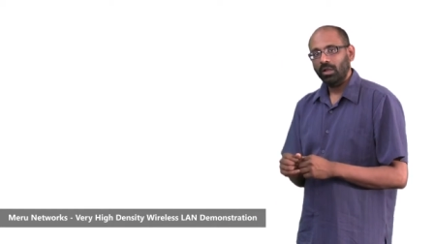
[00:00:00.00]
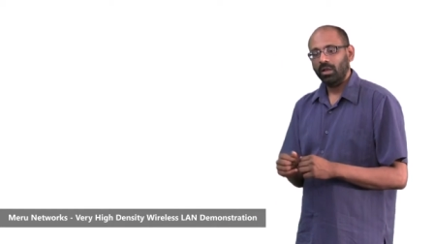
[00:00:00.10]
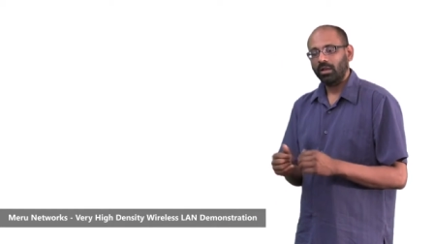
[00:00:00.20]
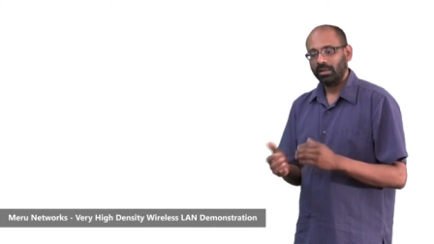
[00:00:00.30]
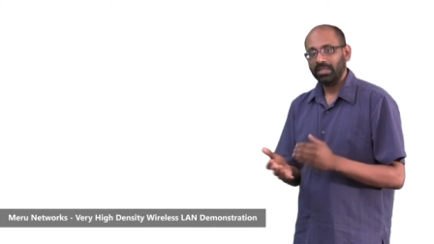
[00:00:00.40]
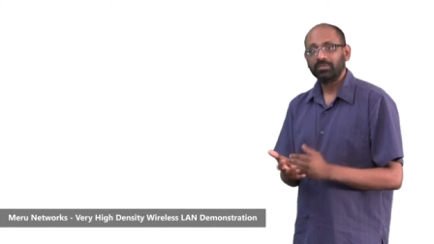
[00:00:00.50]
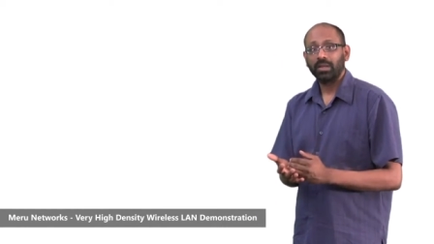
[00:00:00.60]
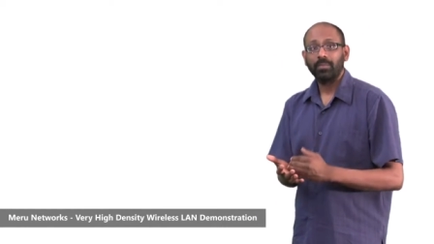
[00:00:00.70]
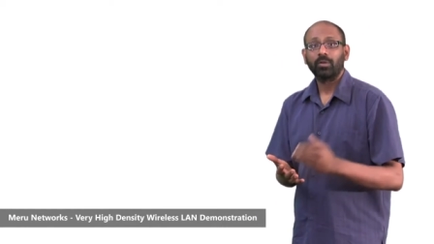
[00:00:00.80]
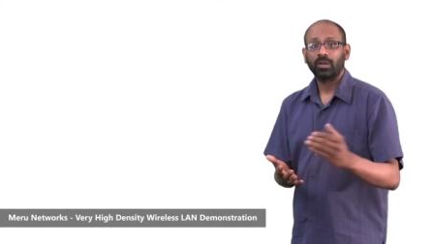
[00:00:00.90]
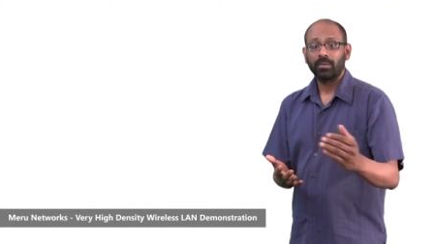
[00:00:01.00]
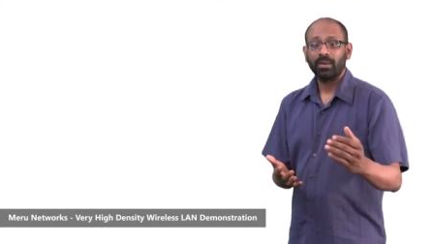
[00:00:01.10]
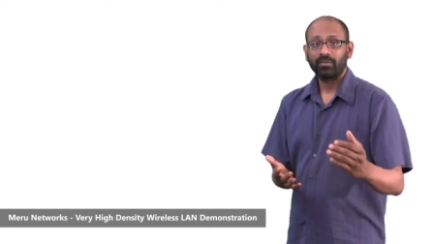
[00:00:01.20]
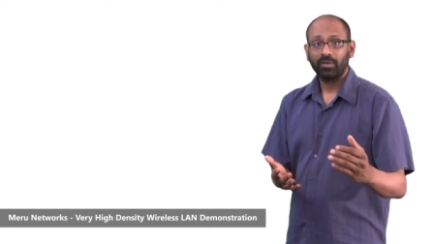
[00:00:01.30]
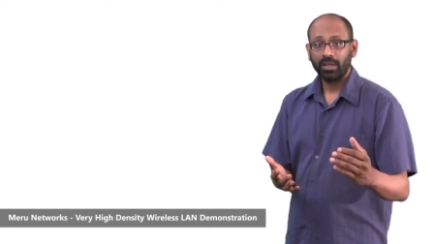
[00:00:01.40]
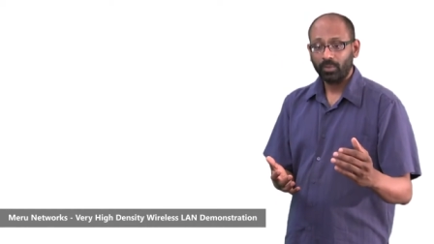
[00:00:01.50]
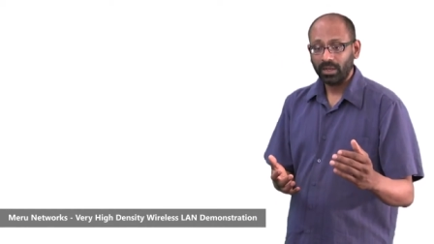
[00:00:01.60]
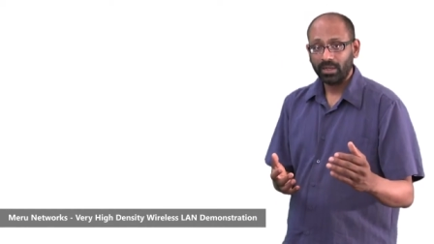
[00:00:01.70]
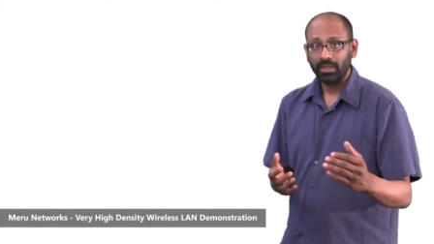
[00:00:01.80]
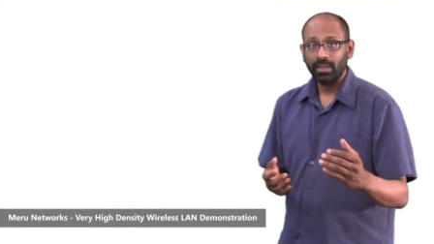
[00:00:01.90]
uh, clients were able to come back very
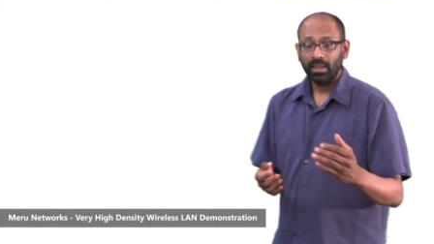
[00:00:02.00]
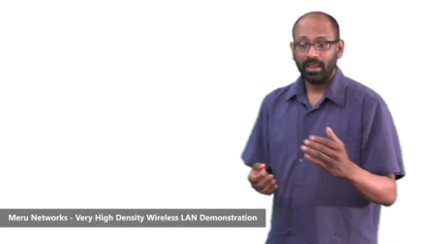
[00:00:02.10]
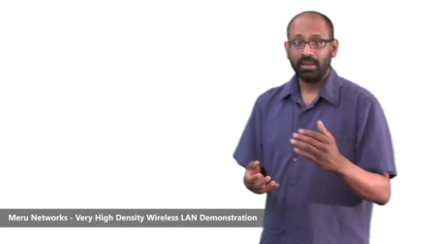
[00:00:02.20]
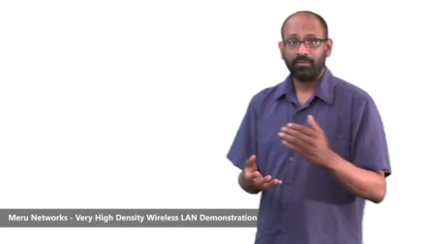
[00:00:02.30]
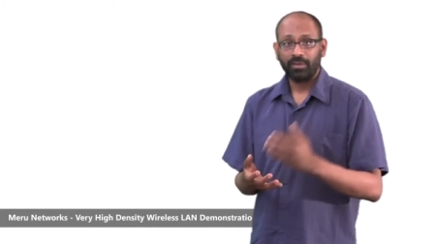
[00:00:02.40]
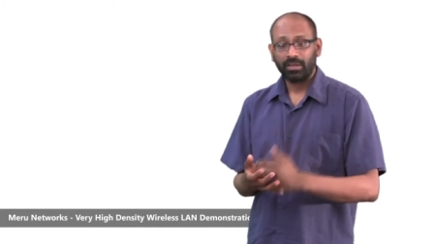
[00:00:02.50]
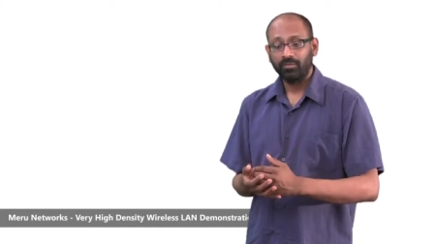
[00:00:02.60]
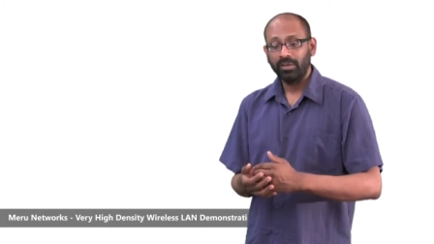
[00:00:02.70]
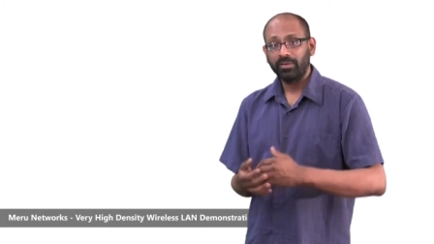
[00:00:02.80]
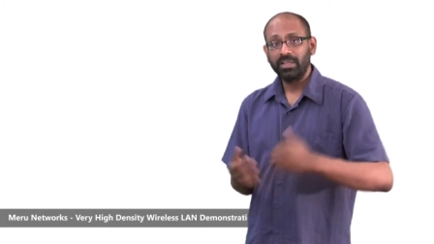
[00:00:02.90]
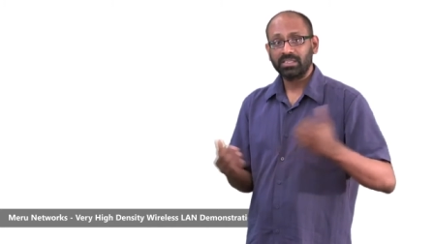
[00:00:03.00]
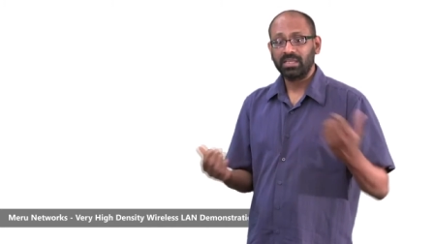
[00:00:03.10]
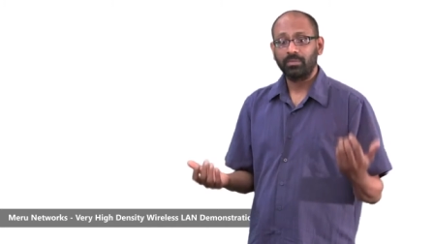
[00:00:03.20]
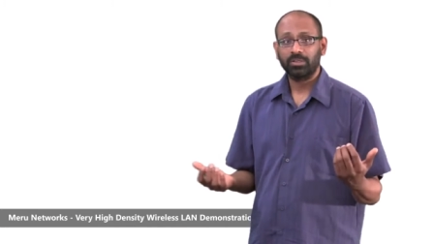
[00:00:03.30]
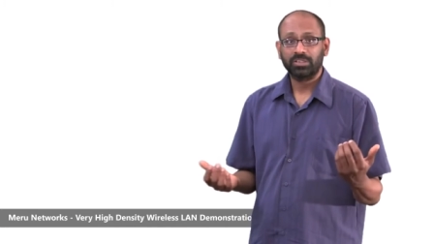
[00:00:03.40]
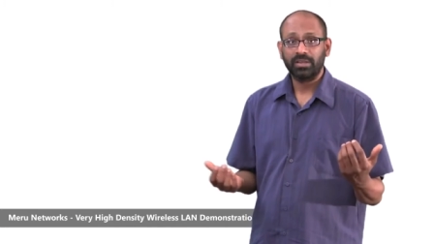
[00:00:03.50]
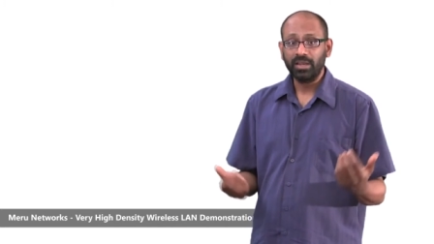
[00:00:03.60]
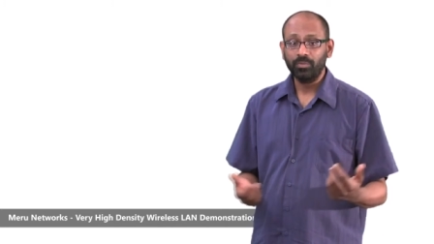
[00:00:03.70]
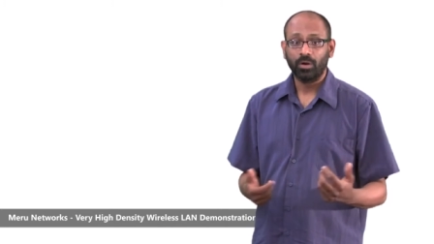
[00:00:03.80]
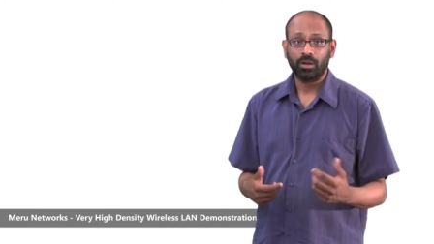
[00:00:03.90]
quickly and effectively reestablish the
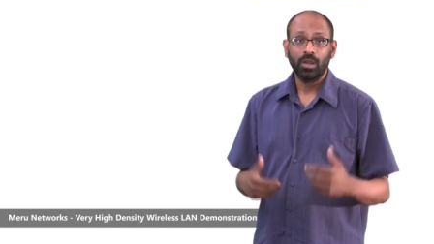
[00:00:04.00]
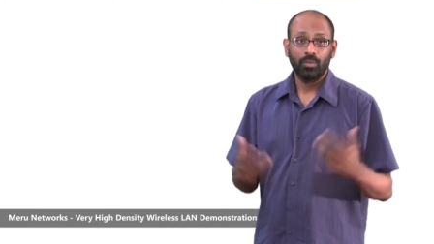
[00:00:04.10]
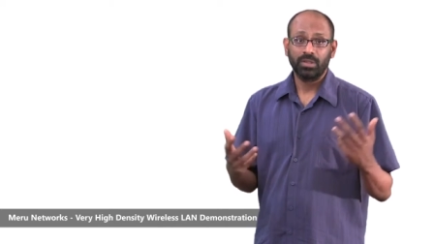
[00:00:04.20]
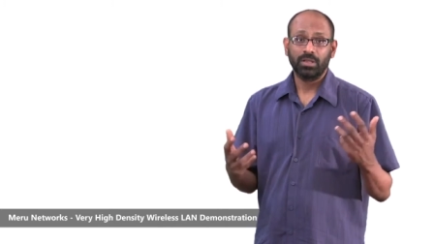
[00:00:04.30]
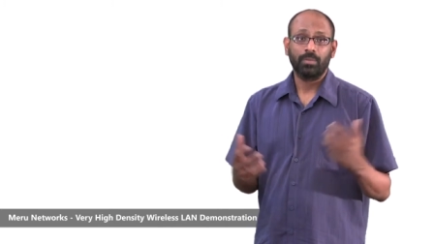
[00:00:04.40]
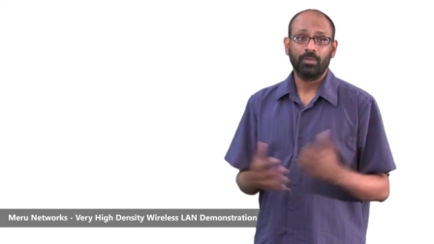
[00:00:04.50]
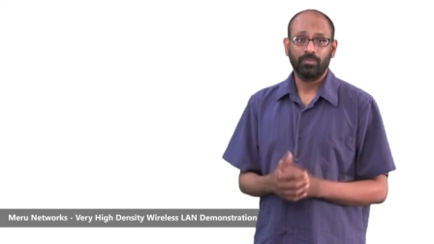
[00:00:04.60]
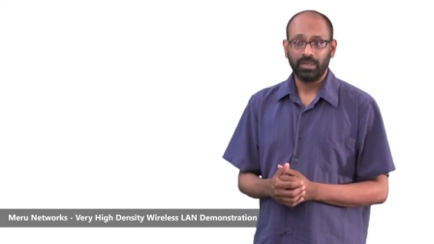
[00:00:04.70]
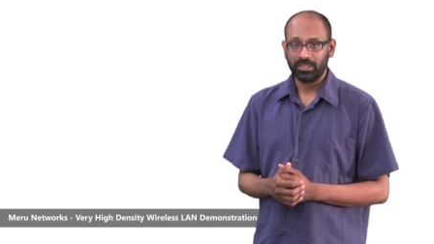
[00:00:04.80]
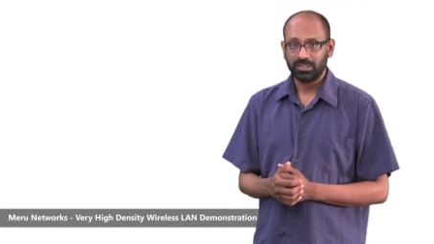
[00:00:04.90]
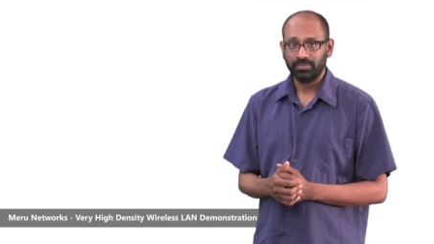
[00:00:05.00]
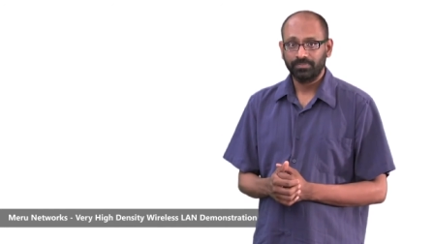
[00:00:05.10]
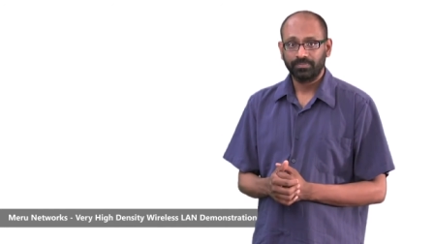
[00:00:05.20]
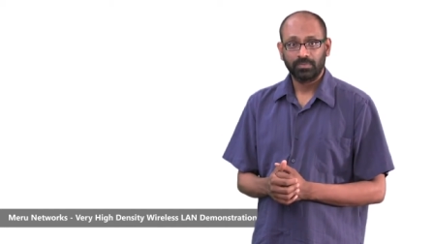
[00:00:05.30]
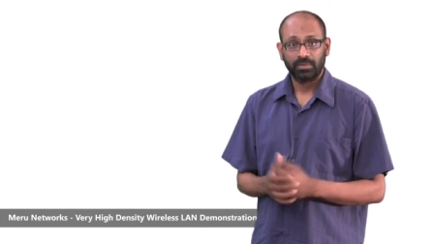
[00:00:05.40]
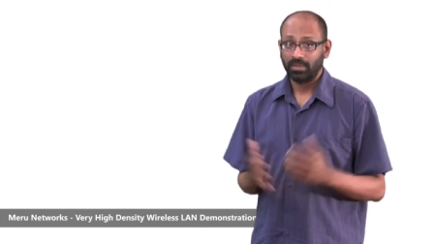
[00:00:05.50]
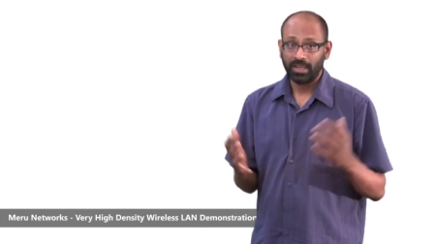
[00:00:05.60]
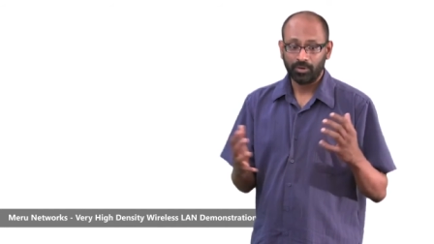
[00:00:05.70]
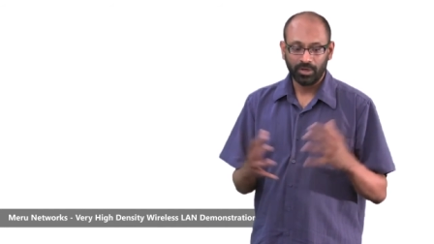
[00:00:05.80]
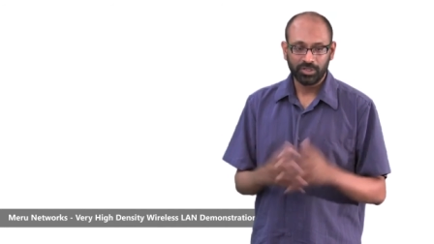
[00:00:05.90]
network within a couple of minutes.
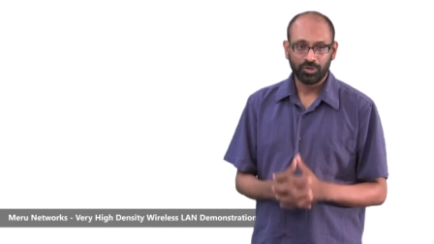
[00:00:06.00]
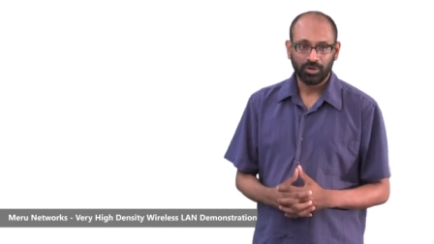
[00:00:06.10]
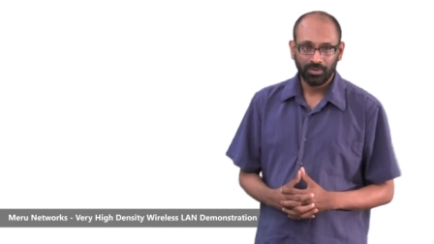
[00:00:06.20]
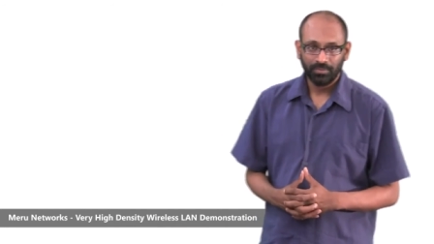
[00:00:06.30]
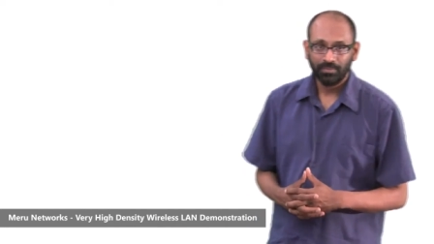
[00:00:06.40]
Thank you and enjoy.